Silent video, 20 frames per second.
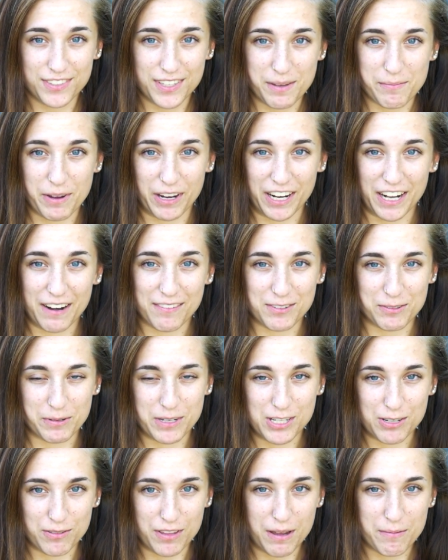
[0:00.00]
Am I gonna have to
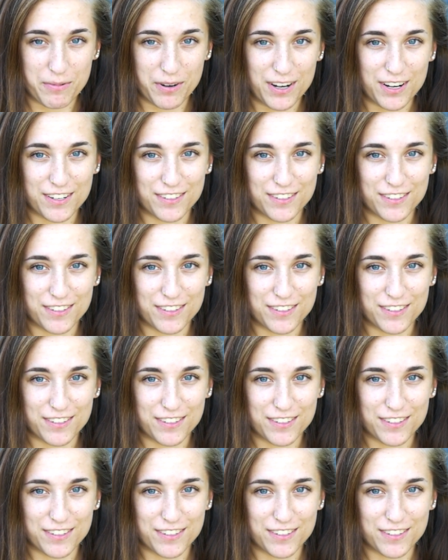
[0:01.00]
redo that part?